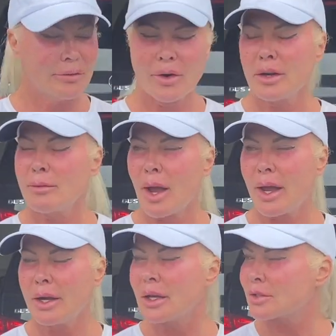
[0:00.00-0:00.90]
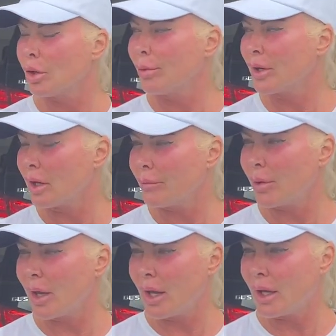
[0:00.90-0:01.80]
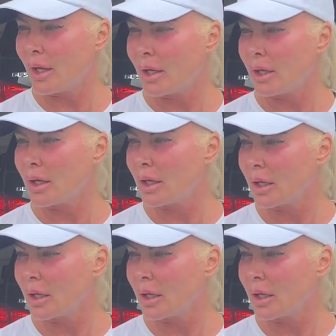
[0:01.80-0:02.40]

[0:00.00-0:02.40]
friend of mine has opened up a